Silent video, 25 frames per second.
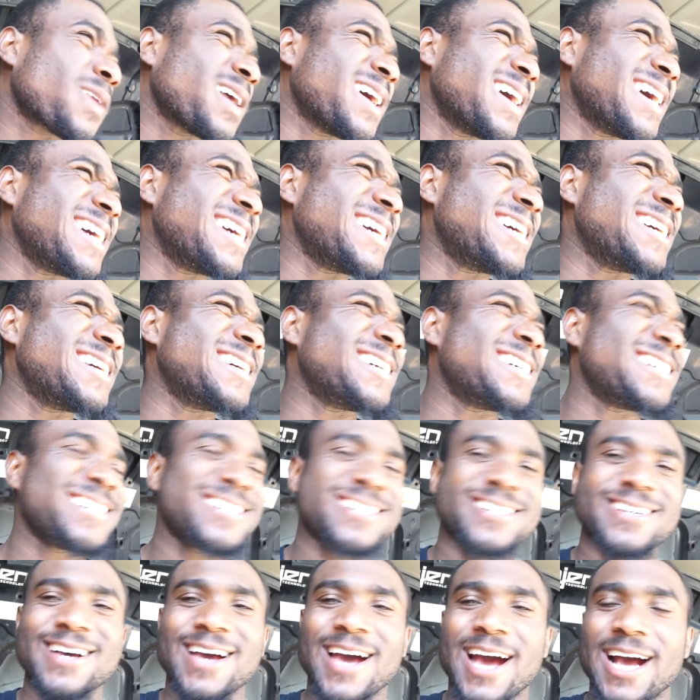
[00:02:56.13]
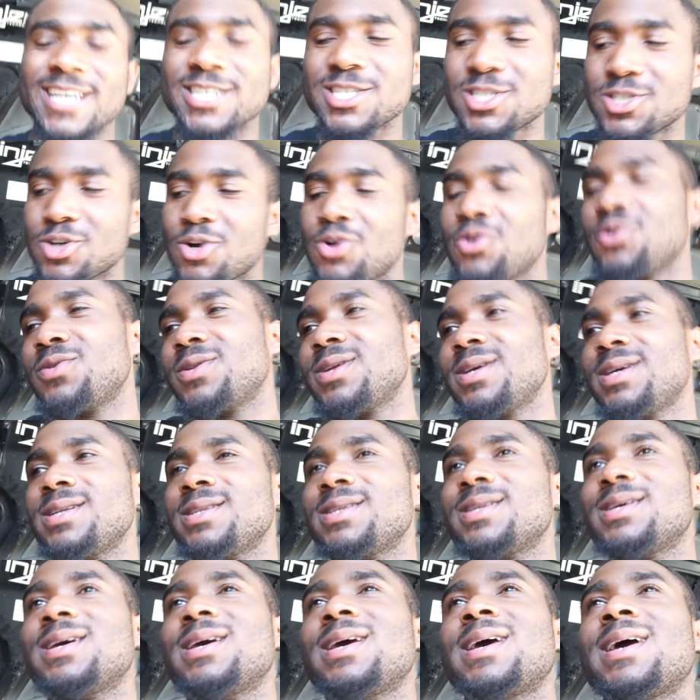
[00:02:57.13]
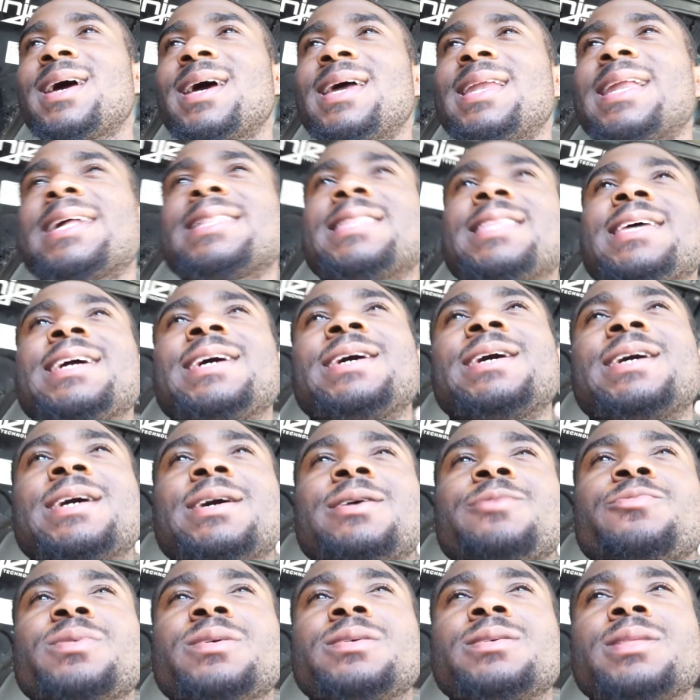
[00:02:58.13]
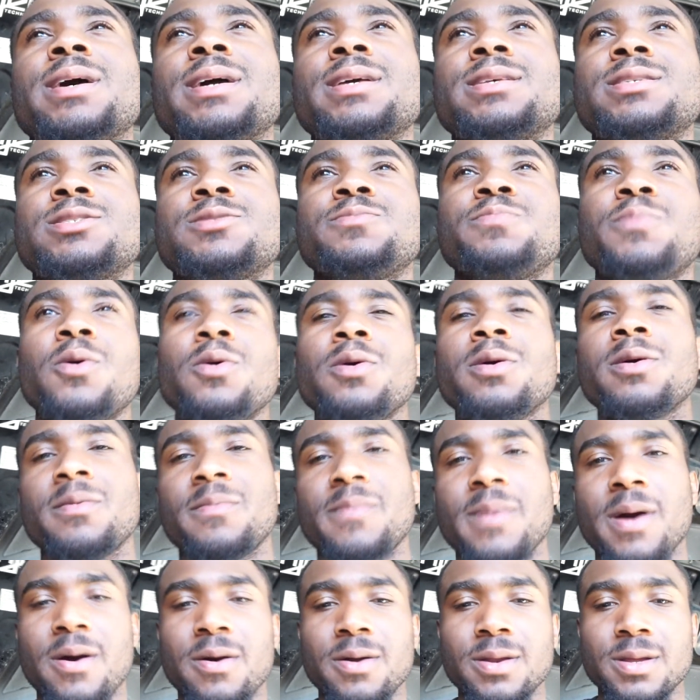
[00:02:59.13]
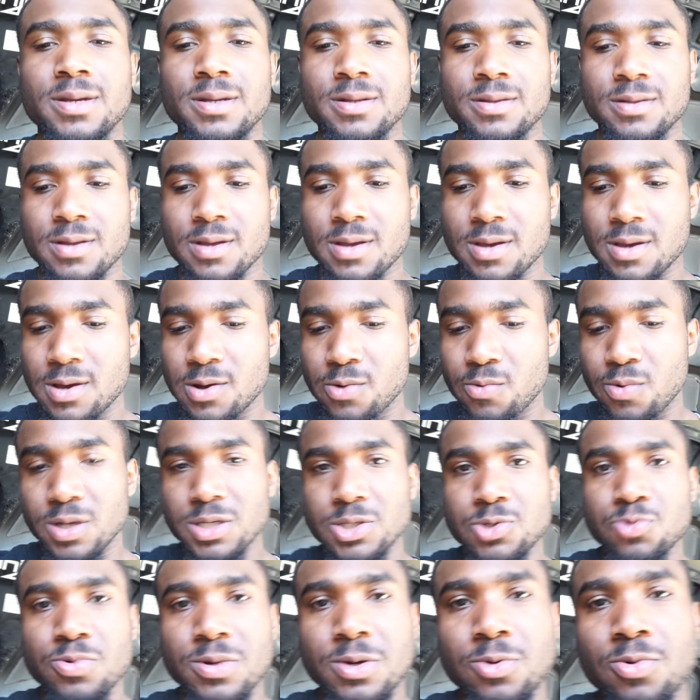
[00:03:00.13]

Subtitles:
I showed it and I think we like spoke about it once we